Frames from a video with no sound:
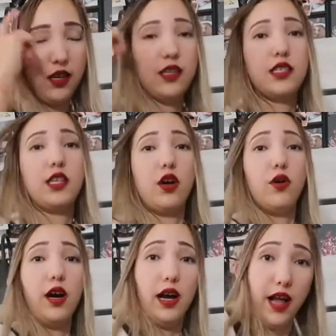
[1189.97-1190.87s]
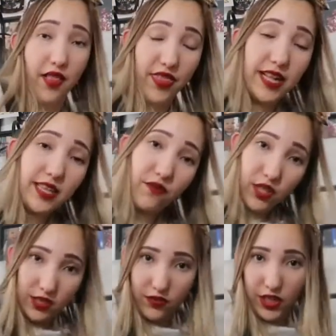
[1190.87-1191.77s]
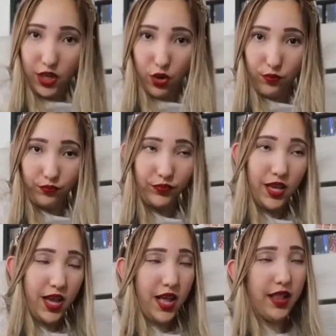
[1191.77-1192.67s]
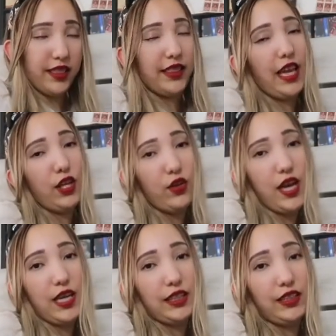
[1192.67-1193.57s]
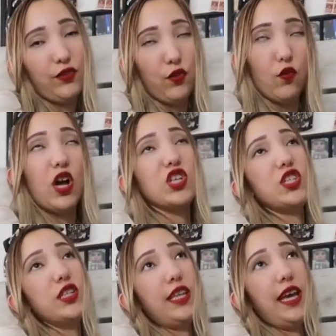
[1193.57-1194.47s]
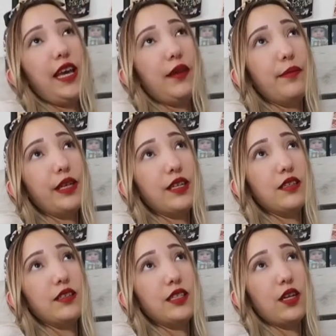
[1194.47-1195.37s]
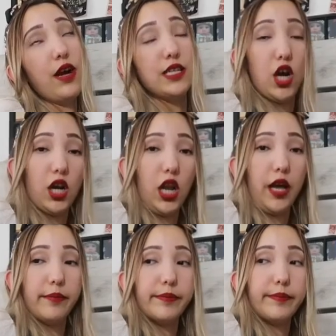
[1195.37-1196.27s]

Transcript: So that's it for this video. Thank you guys if you've watched till the end, because you know I talk a lot.